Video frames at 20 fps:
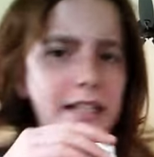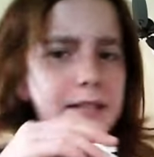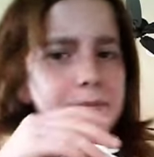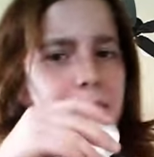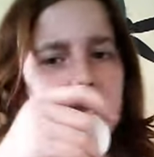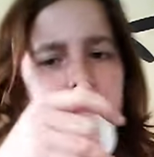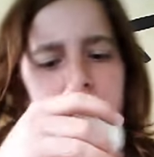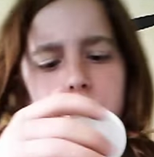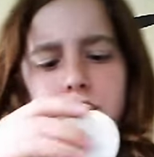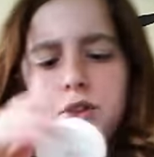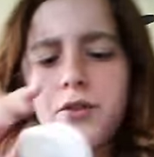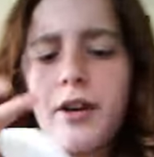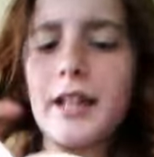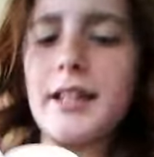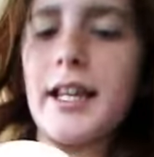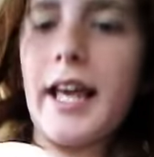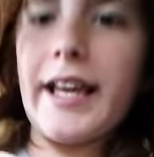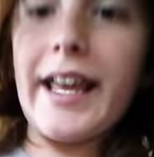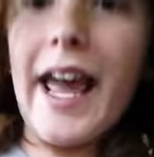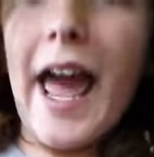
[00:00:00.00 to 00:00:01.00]
Make sure you
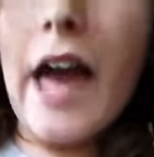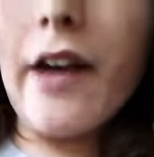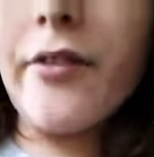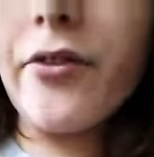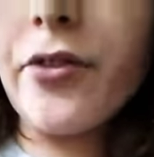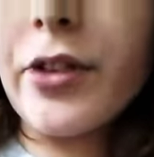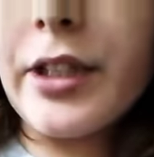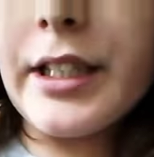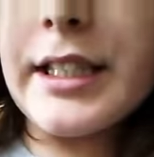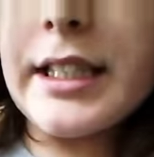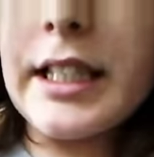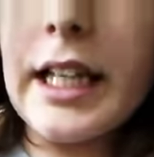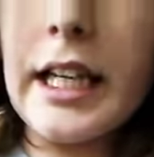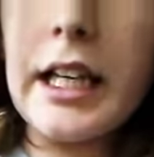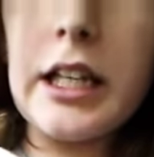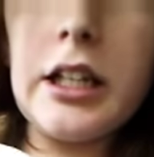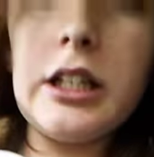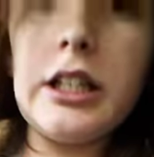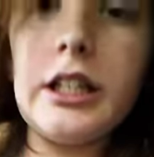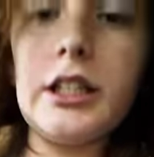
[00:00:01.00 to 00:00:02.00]
get like every
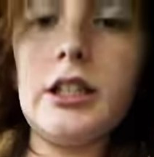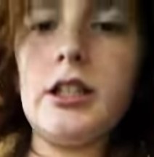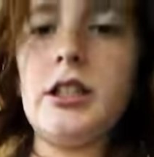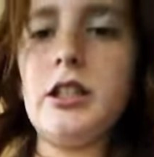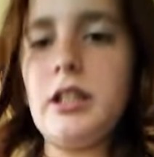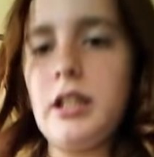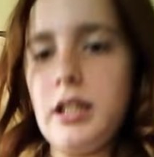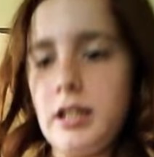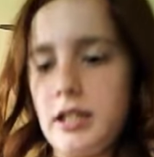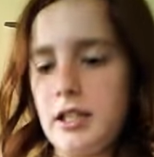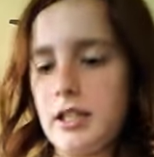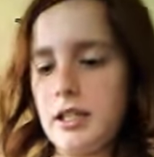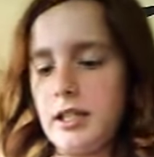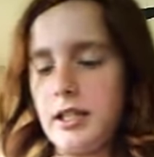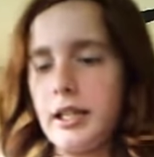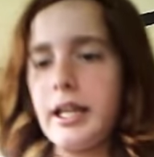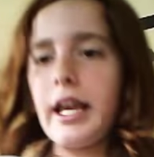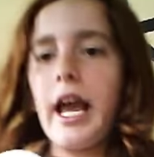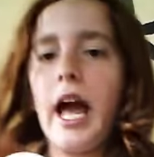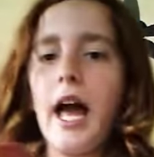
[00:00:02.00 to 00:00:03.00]
single little,
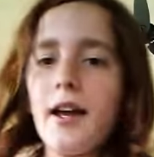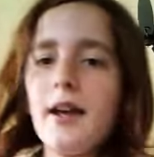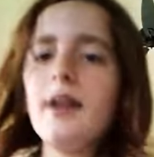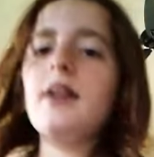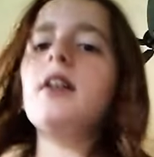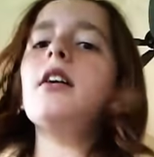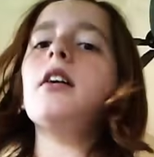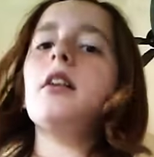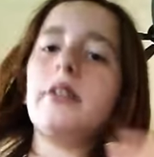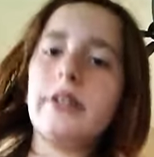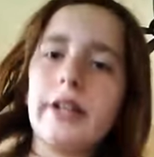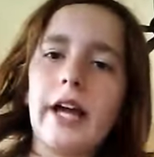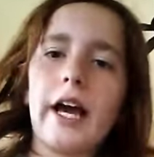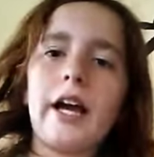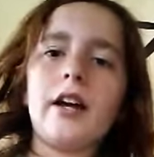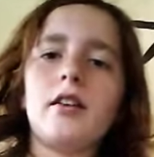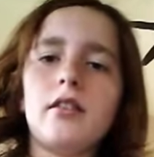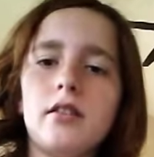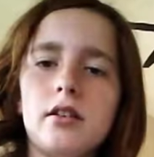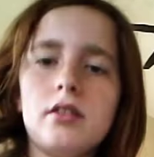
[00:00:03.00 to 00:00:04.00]
yeah,
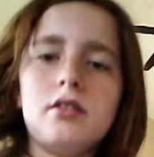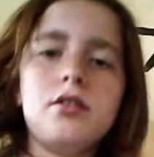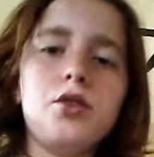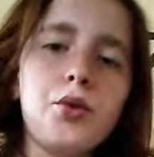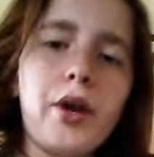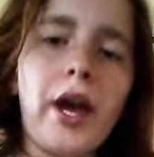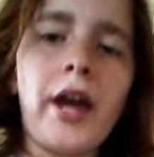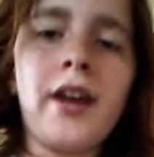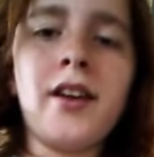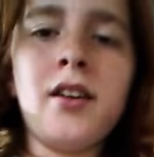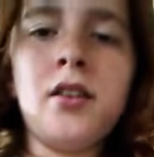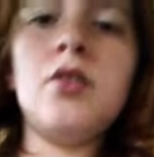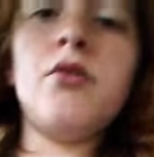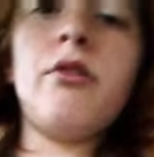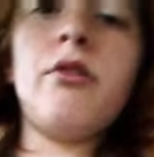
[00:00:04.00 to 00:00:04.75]
you get it.